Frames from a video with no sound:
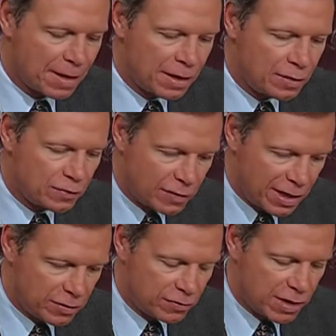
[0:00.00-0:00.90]
It
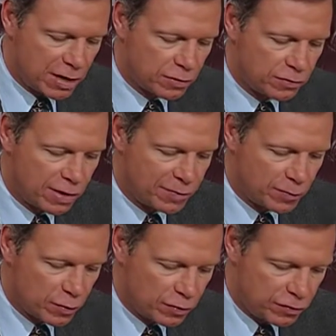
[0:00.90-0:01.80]
says, Daniel 7,
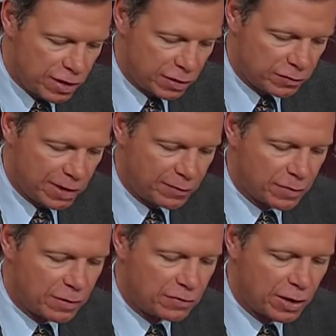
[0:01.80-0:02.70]
verse 6 After
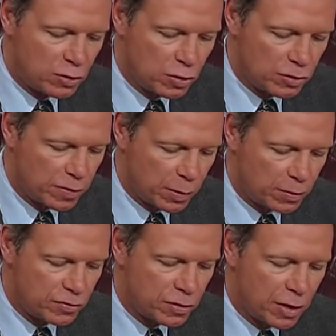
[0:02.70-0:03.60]
this I looked, and there
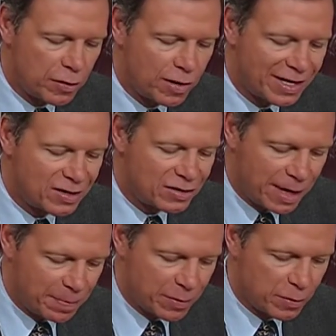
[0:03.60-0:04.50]
was another like a
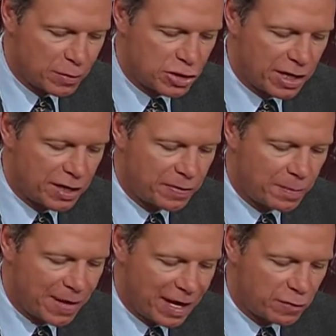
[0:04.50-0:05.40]
leopard, which had on the
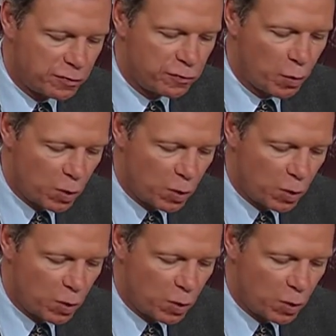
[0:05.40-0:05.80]
back four